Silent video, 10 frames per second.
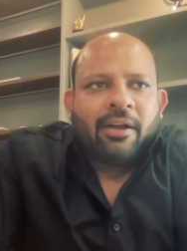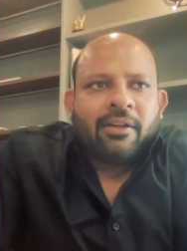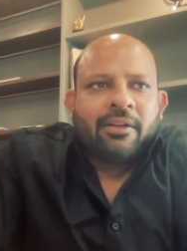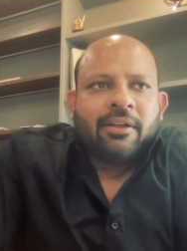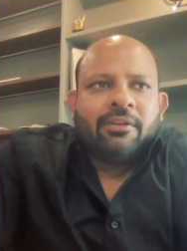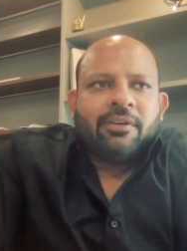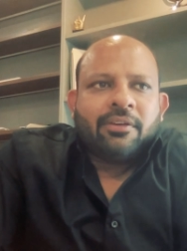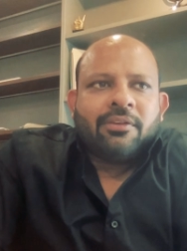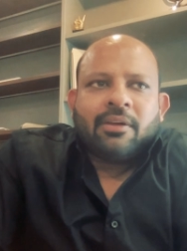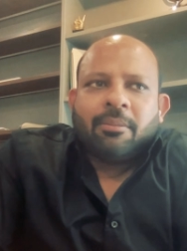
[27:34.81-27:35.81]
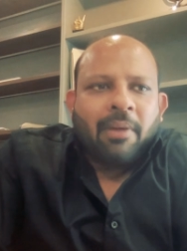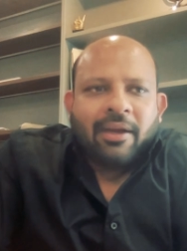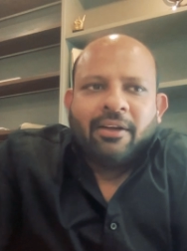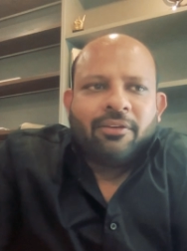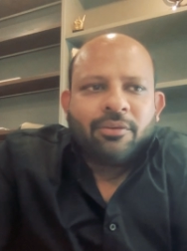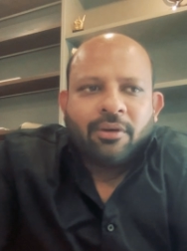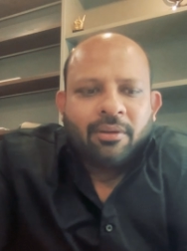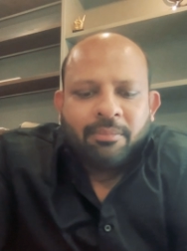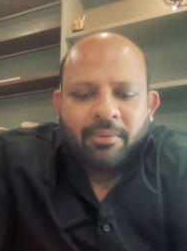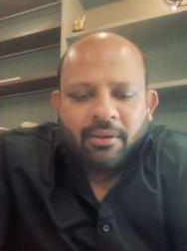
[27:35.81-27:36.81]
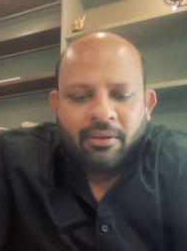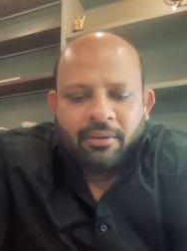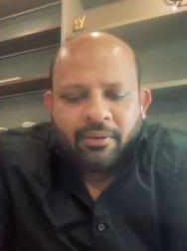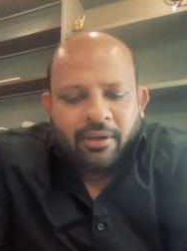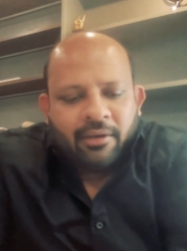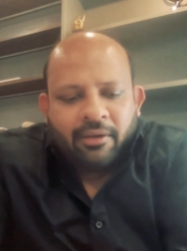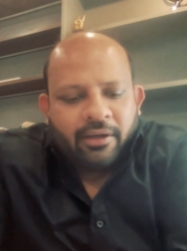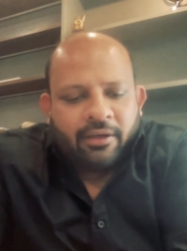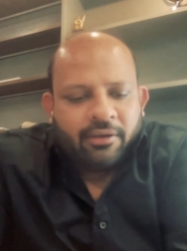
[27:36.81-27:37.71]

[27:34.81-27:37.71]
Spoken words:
rather than just market is gonna run.